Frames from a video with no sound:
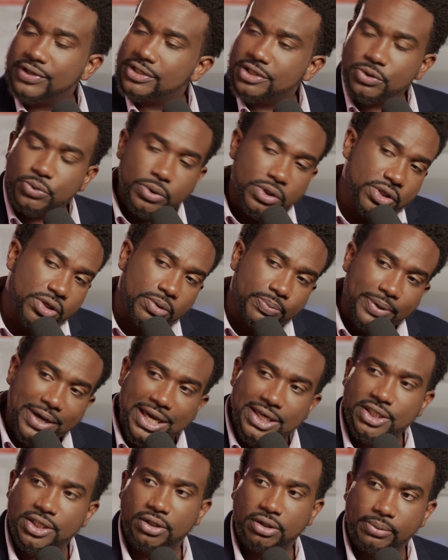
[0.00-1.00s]
this is what you're
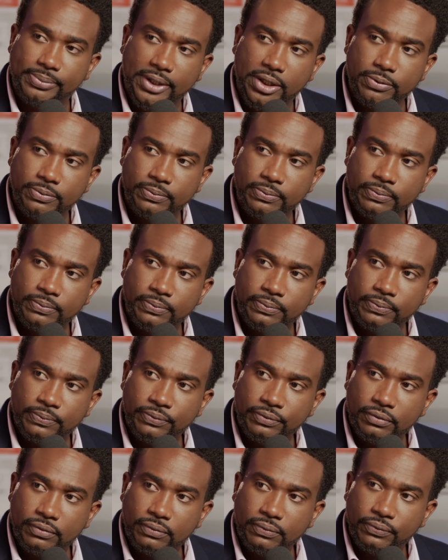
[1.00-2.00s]
passionate about,
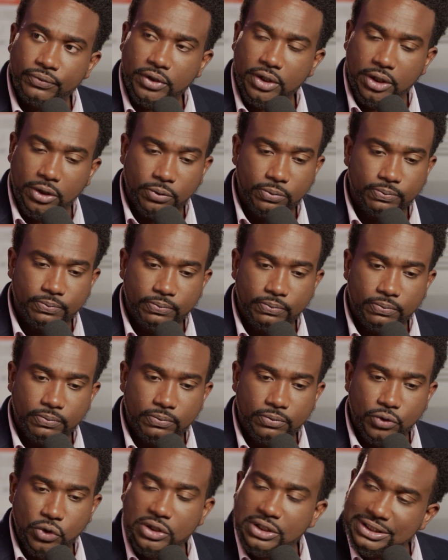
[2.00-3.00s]
you know,
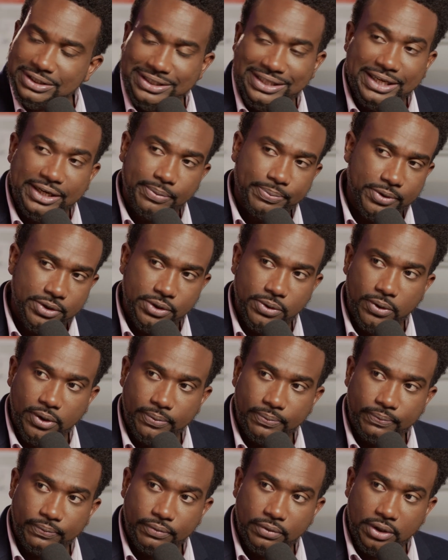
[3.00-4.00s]
you need to get up and do it,
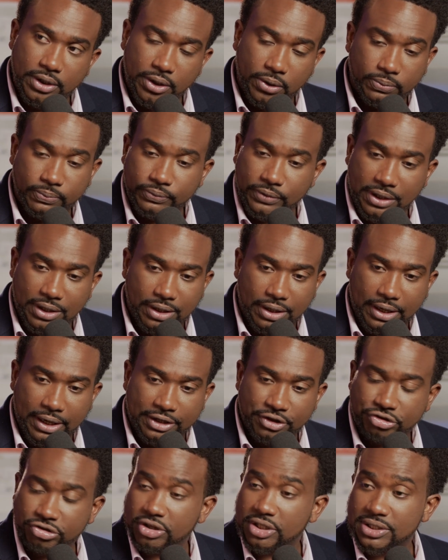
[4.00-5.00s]
you know,
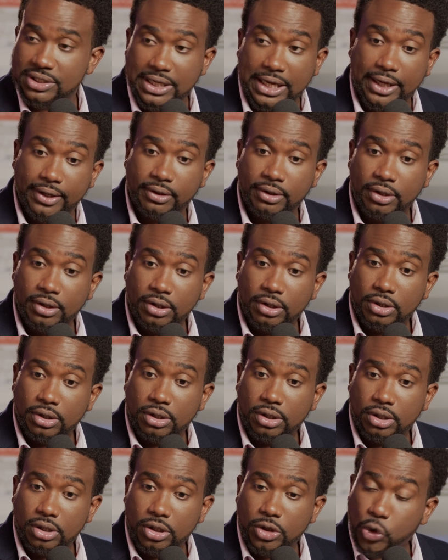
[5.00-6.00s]
and trust that
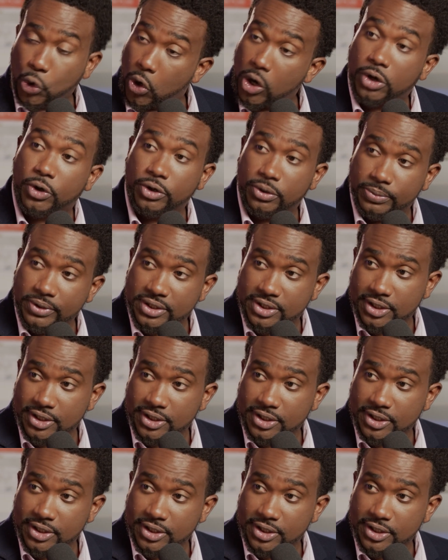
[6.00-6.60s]
you are going to be